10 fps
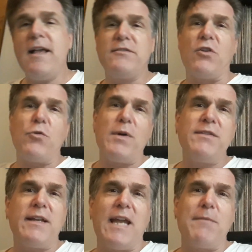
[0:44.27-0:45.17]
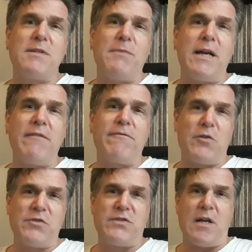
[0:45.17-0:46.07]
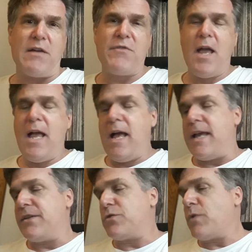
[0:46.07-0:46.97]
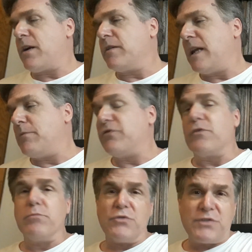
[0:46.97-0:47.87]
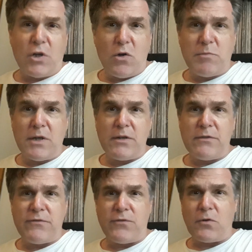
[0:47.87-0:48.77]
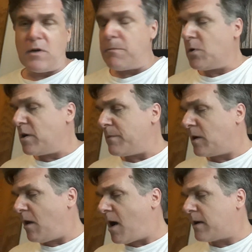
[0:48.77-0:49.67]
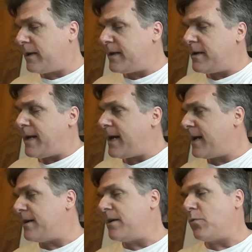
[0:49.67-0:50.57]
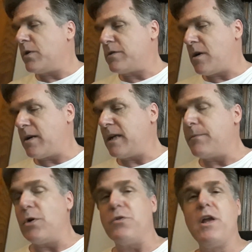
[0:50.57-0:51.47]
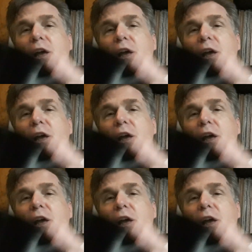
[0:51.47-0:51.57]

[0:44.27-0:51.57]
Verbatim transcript: So the one that came to mind first off is the record label for Bruce Cockburn, for uh, Murray McLauchlan, and uh, we're talking about